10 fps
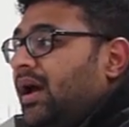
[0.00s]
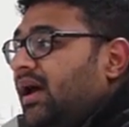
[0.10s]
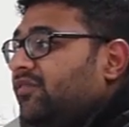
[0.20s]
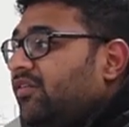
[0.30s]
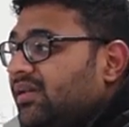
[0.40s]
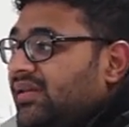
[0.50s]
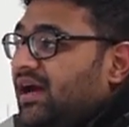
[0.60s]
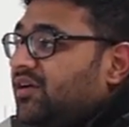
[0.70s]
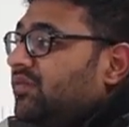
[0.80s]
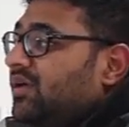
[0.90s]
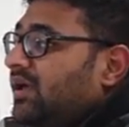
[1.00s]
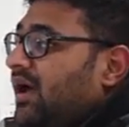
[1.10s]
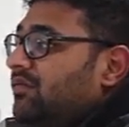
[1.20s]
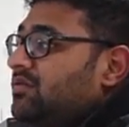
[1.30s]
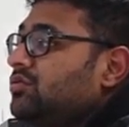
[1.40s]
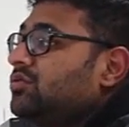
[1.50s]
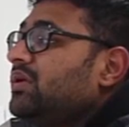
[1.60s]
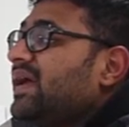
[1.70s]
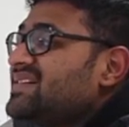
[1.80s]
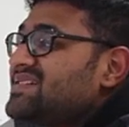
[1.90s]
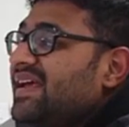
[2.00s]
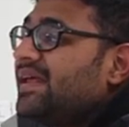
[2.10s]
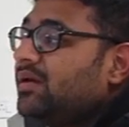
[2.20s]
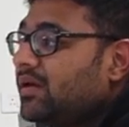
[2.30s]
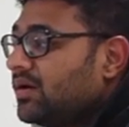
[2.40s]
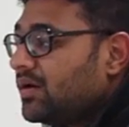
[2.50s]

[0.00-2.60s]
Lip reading: and for that we have to exhale